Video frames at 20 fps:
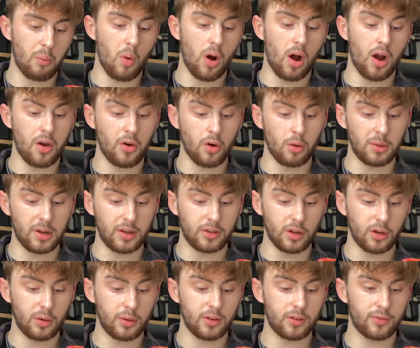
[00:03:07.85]
What I normally
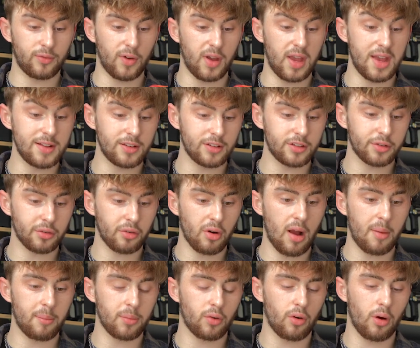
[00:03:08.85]
do is for
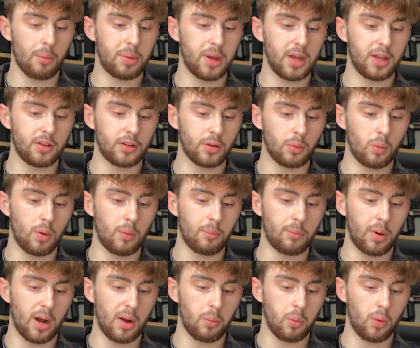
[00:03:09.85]
Instagram, crop it into
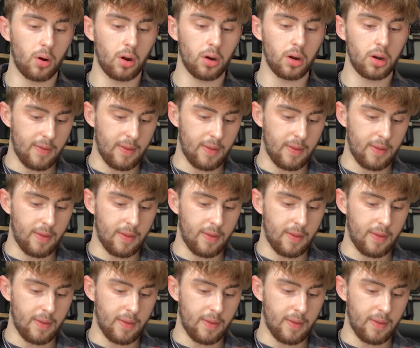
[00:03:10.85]
one by one.